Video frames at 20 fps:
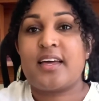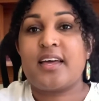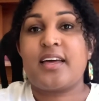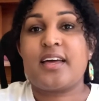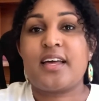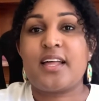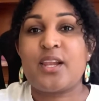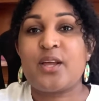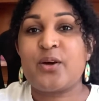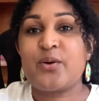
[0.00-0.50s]

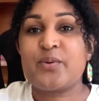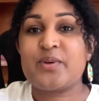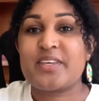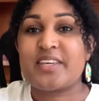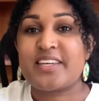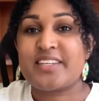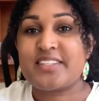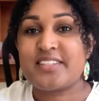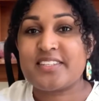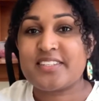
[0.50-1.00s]
Hello again,
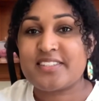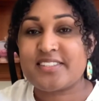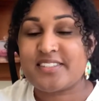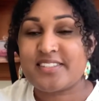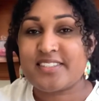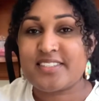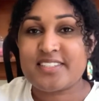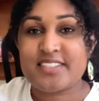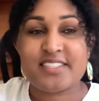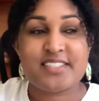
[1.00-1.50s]
year
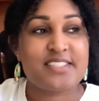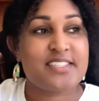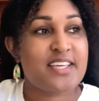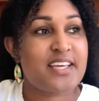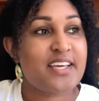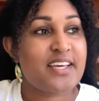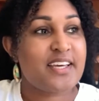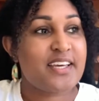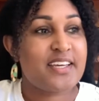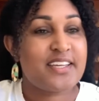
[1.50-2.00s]
6,
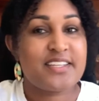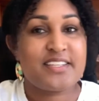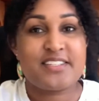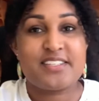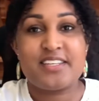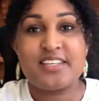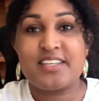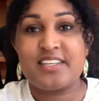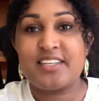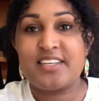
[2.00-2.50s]
and
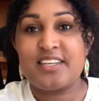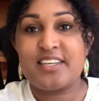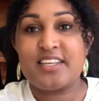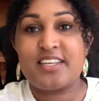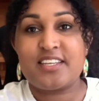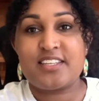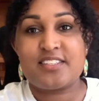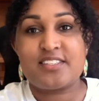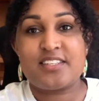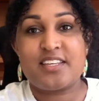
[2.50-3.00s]

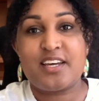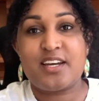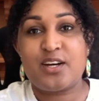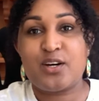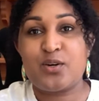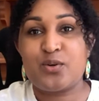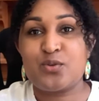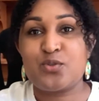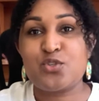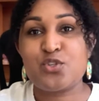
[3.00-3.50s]
it's now
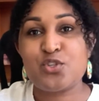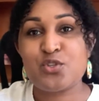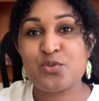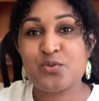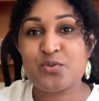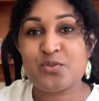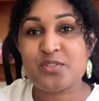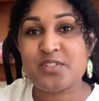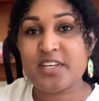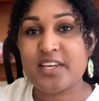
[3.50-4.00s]

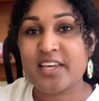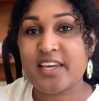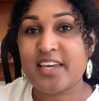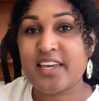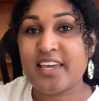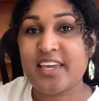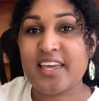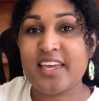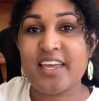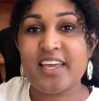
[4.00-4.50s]

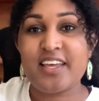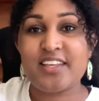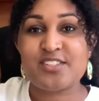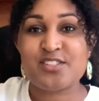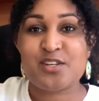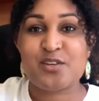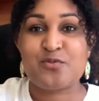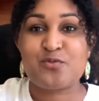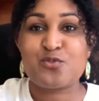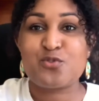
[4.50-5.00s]
Tuesday, time
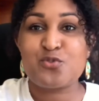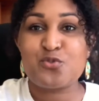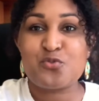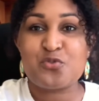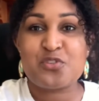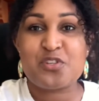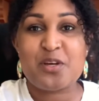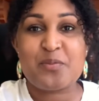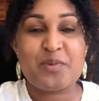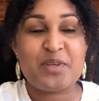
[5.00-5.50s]
for story
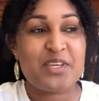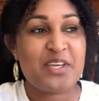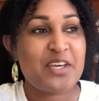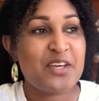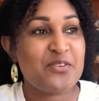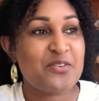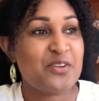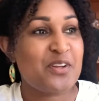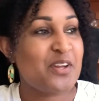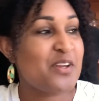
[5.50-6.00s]
time again on
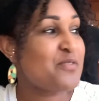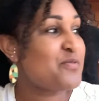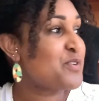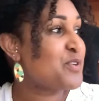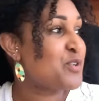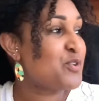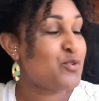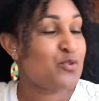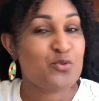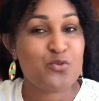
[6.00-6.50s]
another
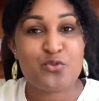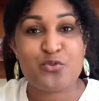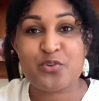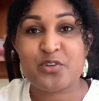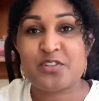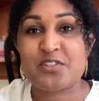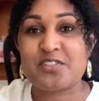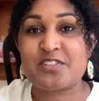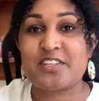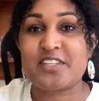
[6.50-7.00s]
glorious
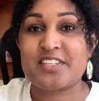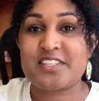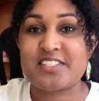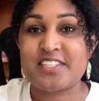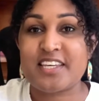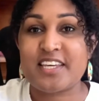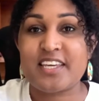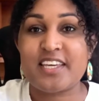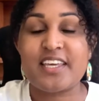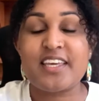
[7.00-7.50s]
sunny
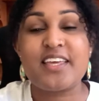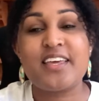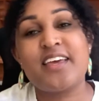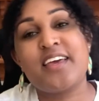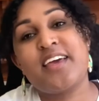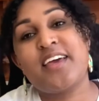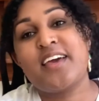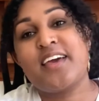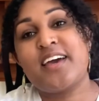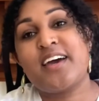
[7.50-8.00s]
day.
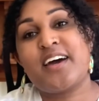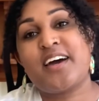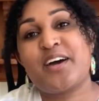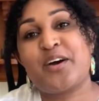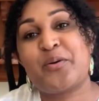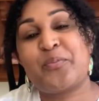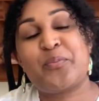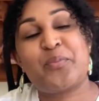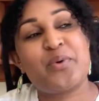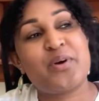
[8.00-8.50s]

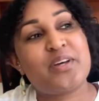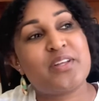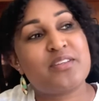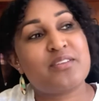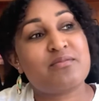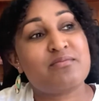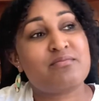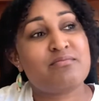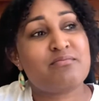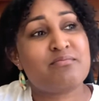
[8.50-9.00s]

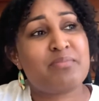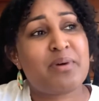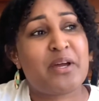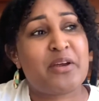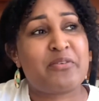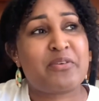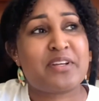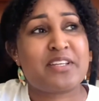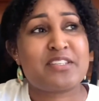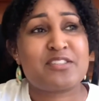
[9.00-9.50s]

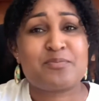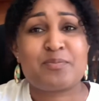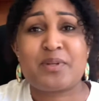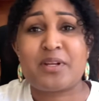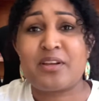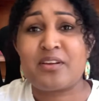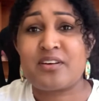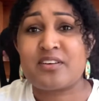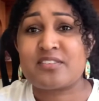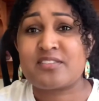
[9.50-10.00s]
Apparently it's the
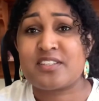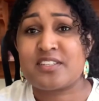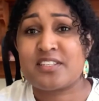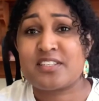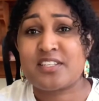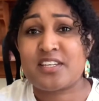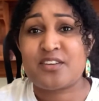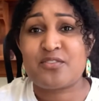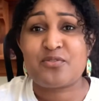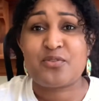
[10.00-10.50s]
last sunny
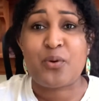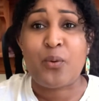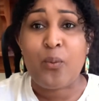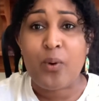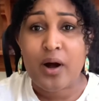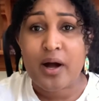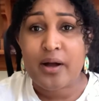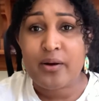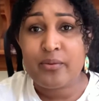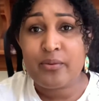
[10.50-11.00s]
day for a
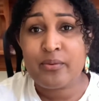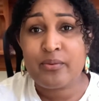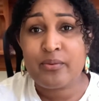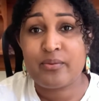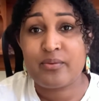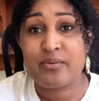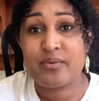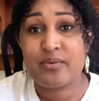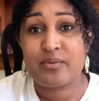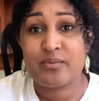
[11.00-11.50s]
while.
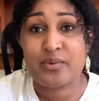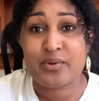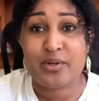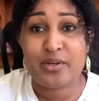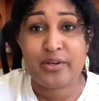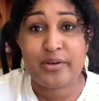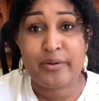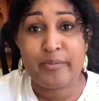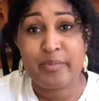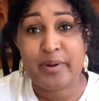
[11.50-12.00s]
We're going to
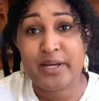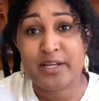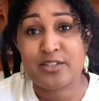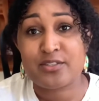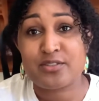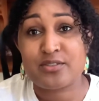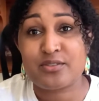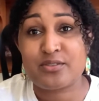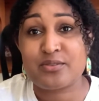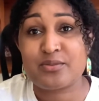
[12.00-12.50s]
go back to
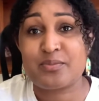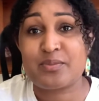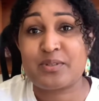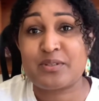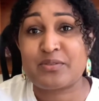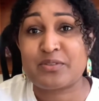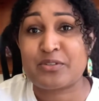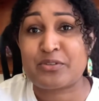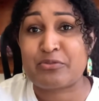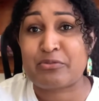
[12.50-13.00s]
a bit of
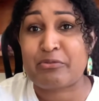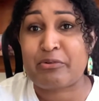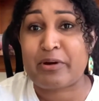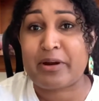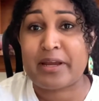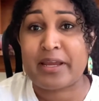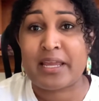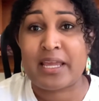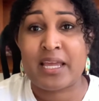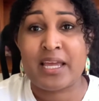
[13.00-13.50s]
a
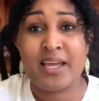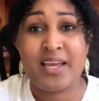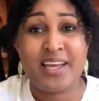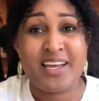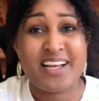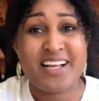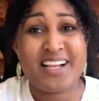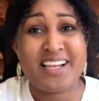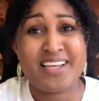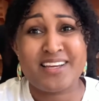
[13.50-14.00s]
grey,
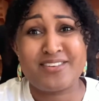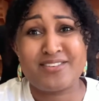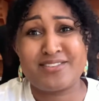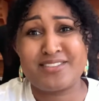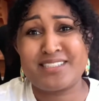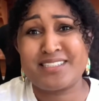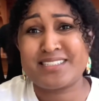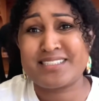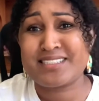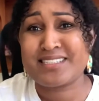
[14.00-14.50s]
cloudy,
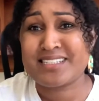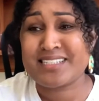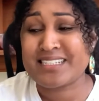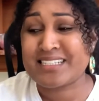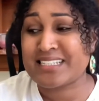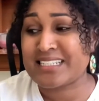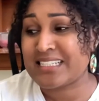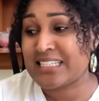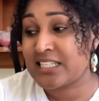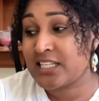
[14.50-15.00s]

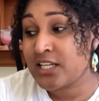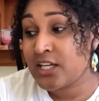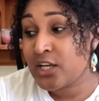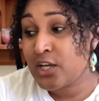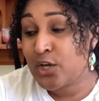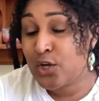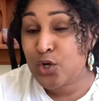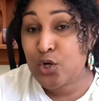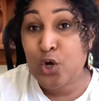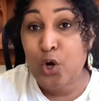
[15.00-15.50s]
slightly
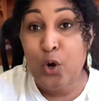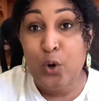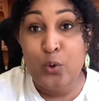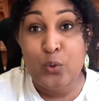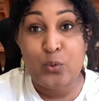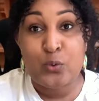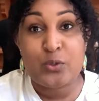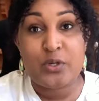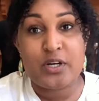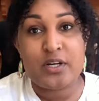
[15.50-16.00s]

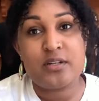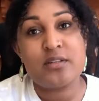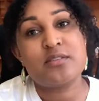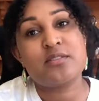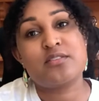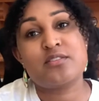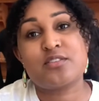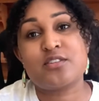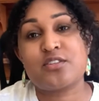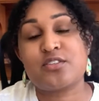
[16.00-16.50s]
colder
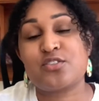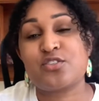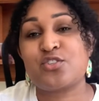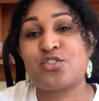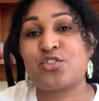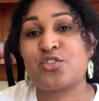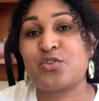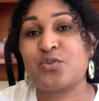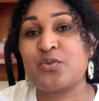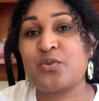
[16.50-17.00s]
start to
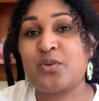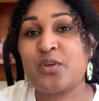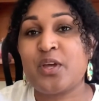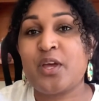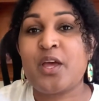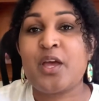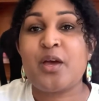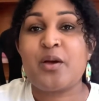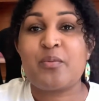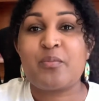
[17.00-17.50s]
June.
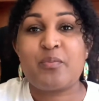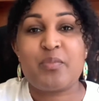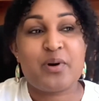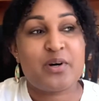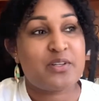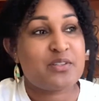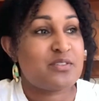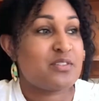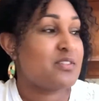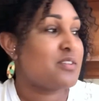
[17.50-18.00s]

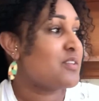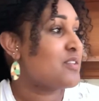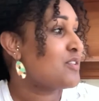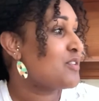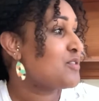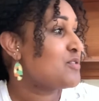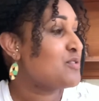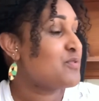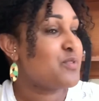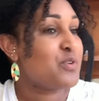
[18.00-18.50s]
But those
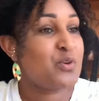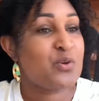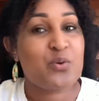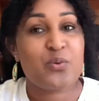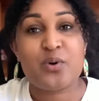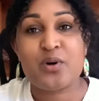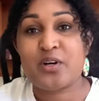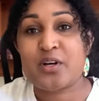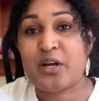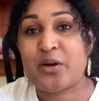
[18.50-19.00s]
of you who are
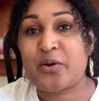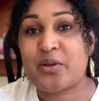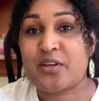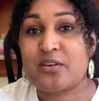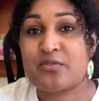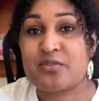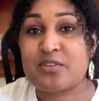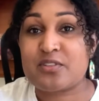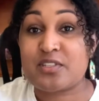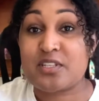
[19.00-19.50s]
going out for
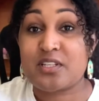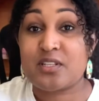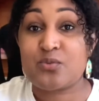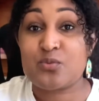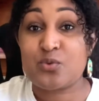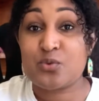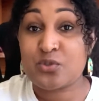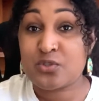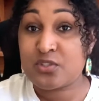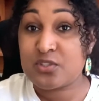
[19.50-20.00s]
your daily
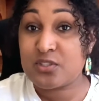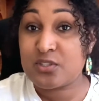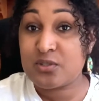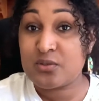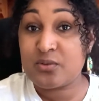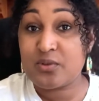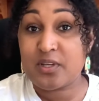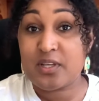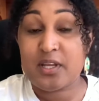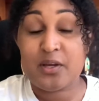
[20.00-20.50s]
walks still,
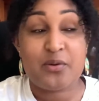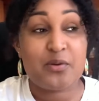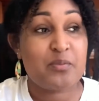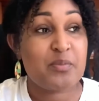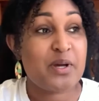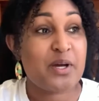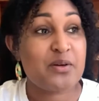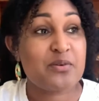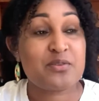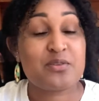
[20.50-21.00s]
getting out and
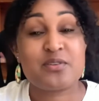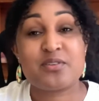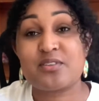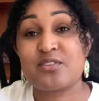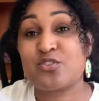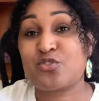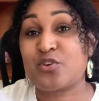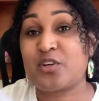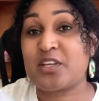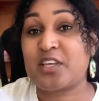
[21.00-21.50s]
about,
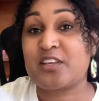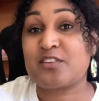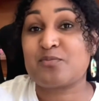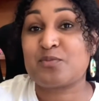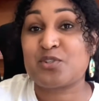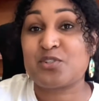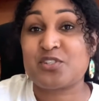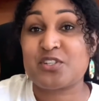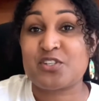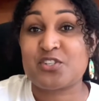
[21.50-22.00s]
try and get as much
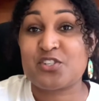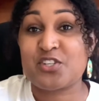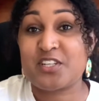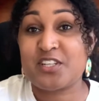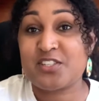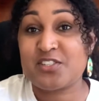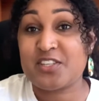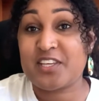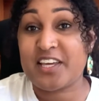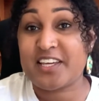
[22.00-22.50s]
sunshine as
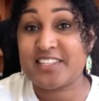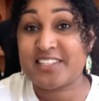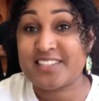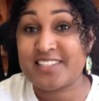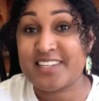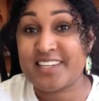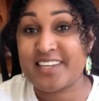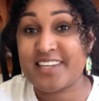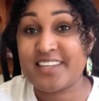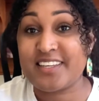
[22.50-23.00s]
you can
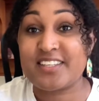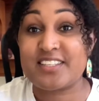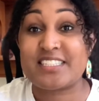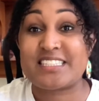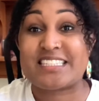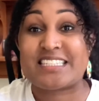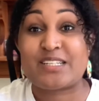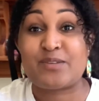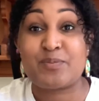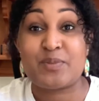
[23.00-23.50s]
today, because
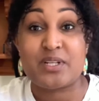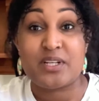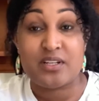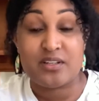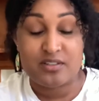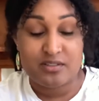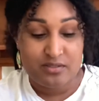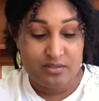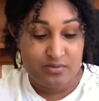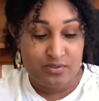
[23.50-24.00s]
it'll be the
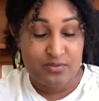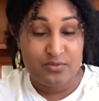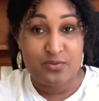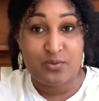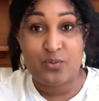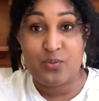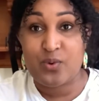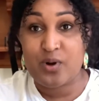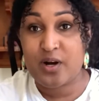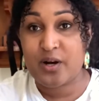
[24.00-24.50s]
last of it for a
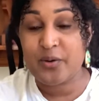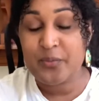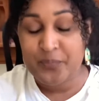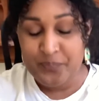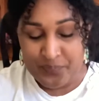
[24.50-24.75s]
while.